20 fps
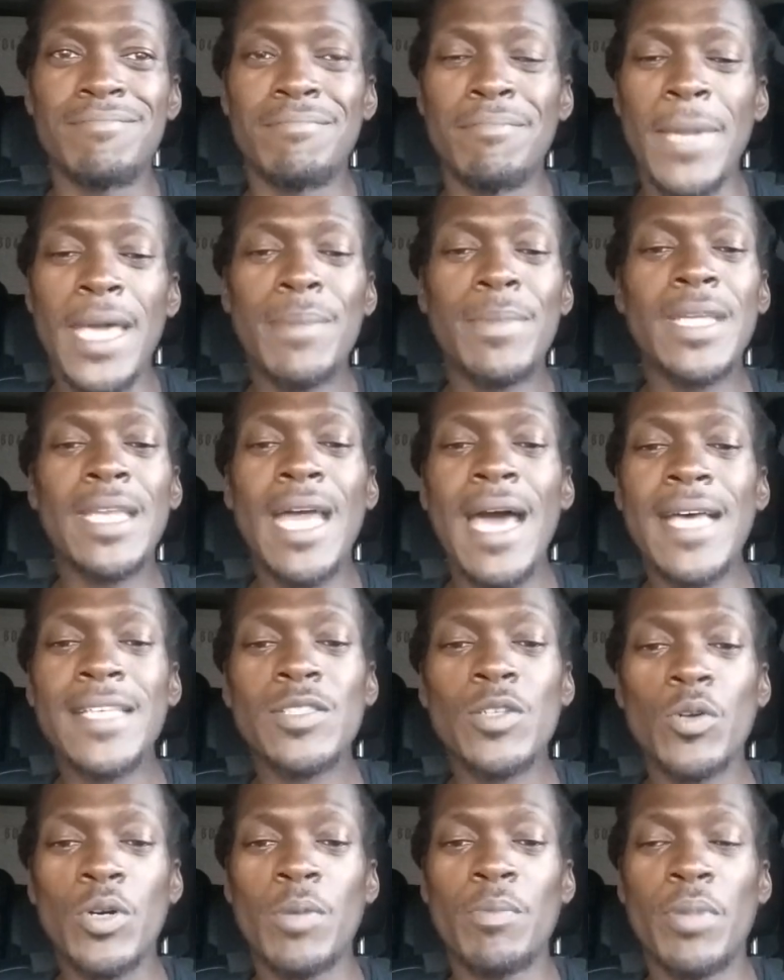maybe not
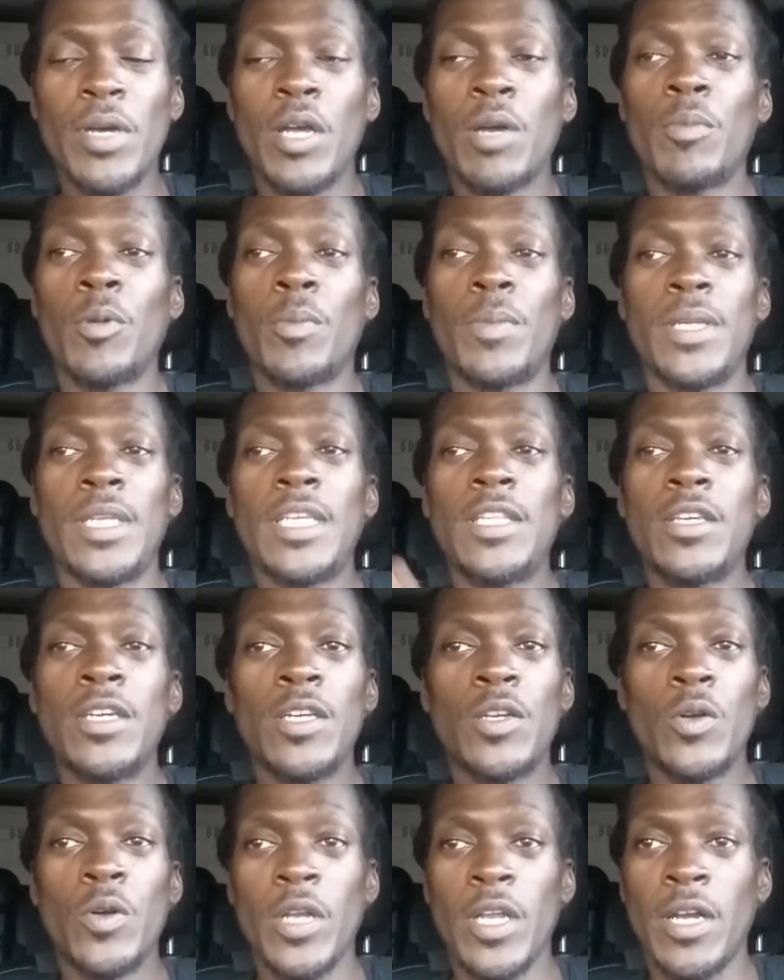so comparable. But neither
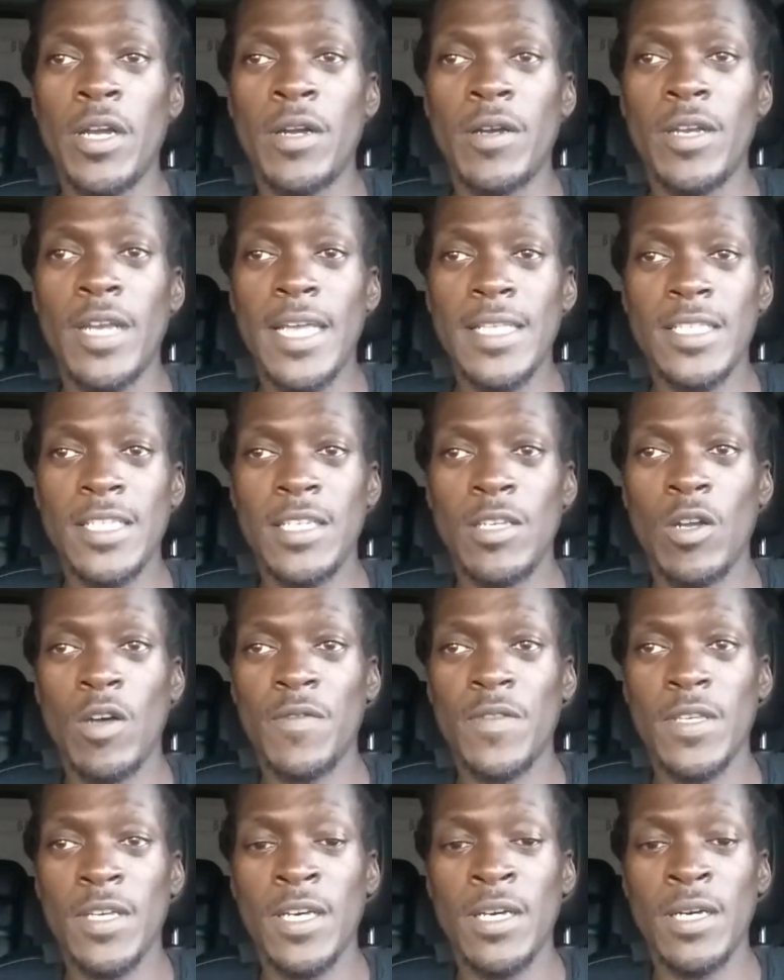here nor there, not to get
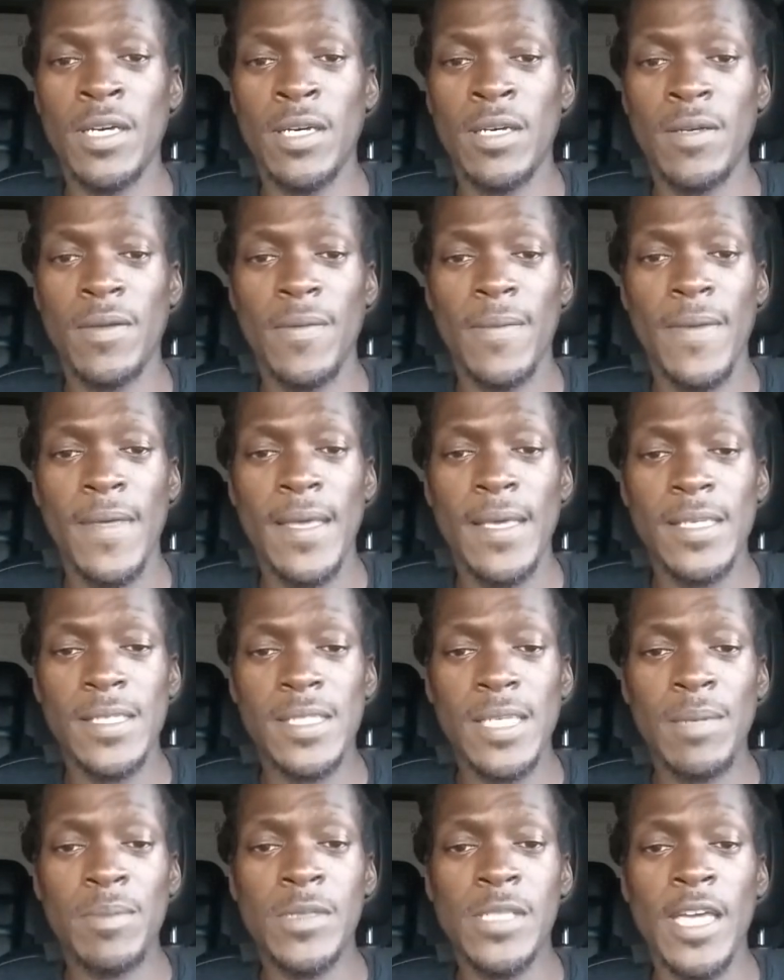off the
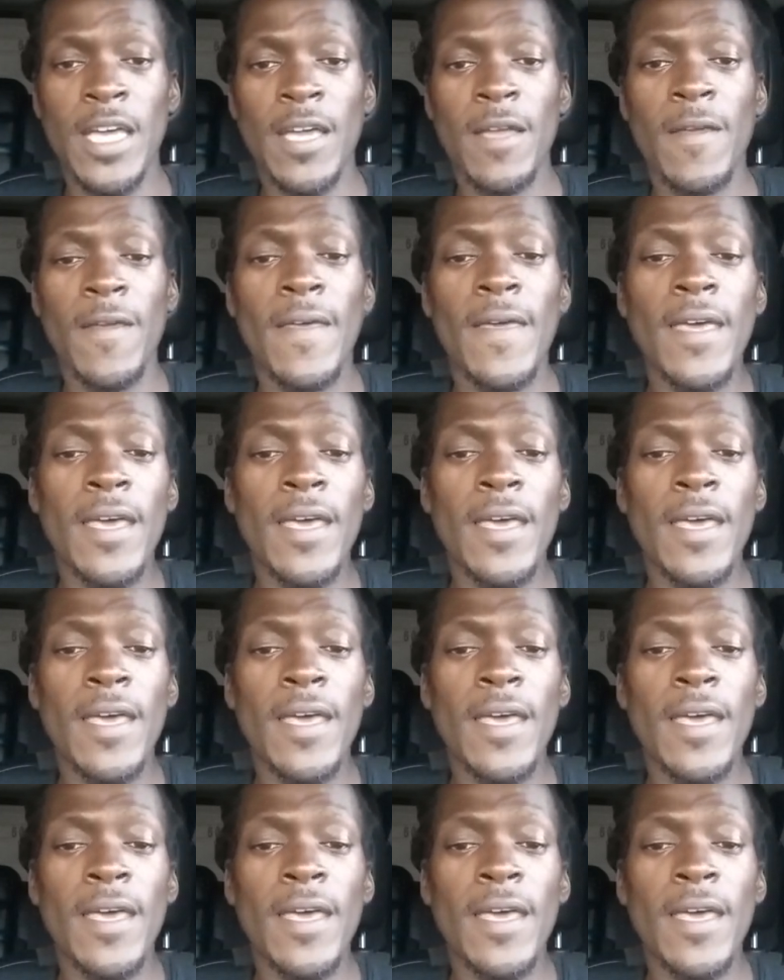subject.